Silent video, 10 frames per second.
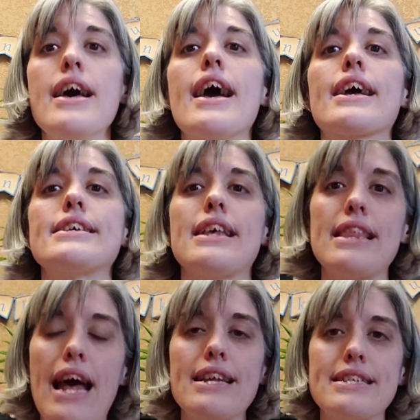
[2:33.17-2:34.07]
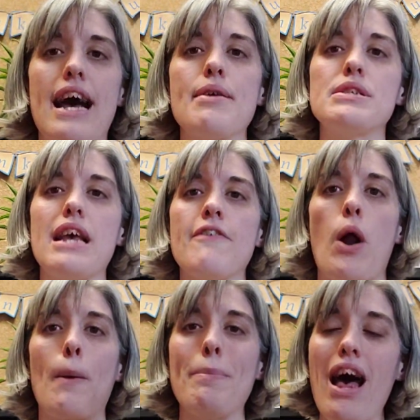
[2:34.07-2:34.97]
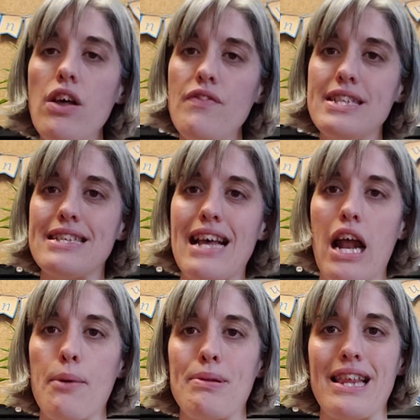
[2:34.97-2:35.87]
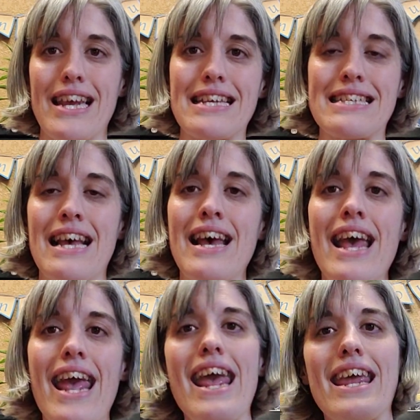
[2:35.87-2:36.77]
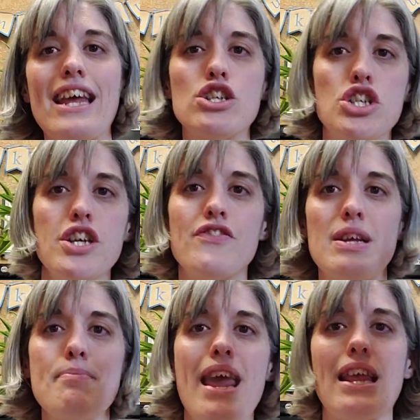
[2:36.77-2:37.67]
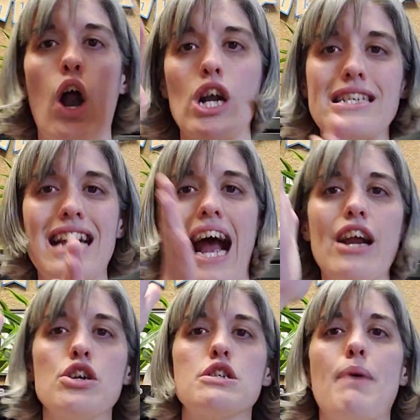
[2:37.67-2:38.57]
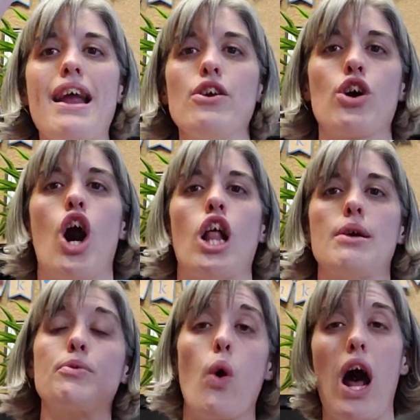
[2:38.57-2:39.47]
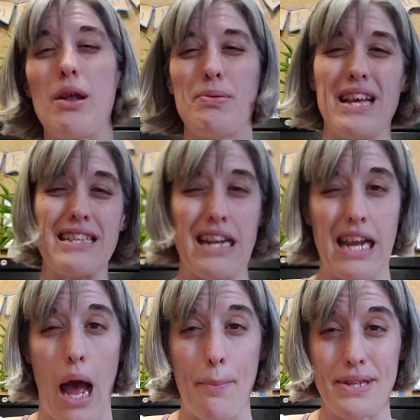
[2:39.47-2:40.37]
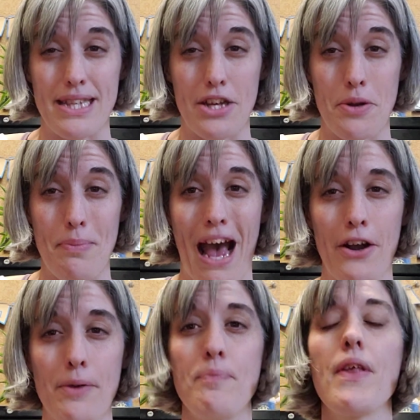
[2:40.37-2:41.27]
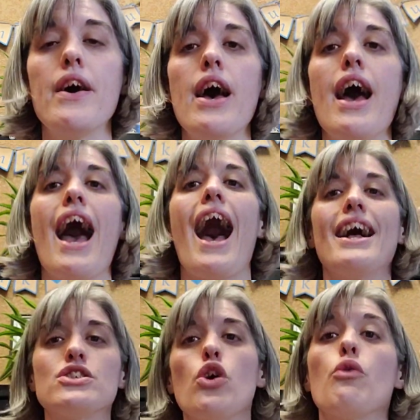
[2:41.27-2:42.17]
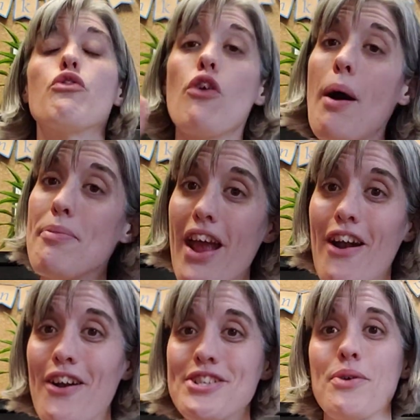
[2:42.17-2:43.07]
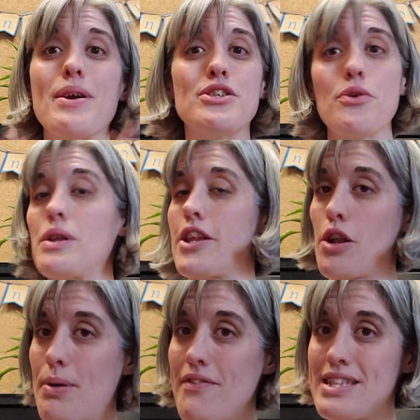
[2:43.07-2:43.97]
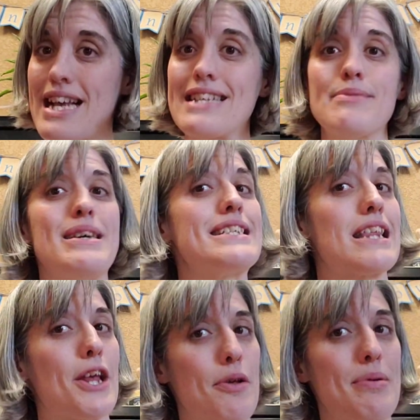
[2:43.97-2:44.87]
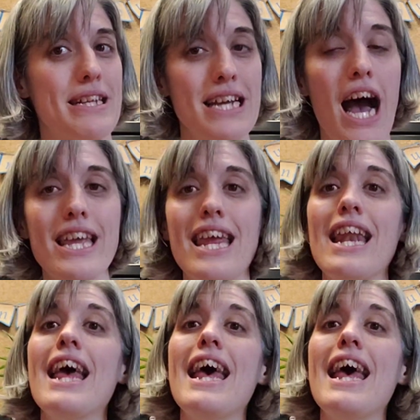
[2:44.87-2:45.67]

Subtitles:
Because a lot of times if our pelvis is out of place, it can shift and make our entire spinal column go out of place in a compensation pattern. And so from there, so we do a little bit of assessment, a little bit of talking,